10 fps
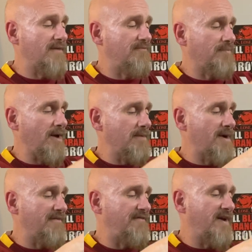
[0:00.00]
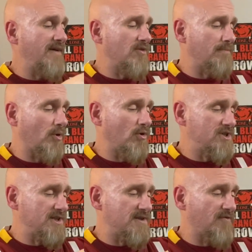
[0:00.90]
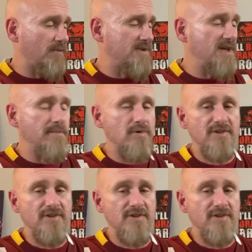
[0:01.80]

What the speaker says: probably my favorite purchase from Temu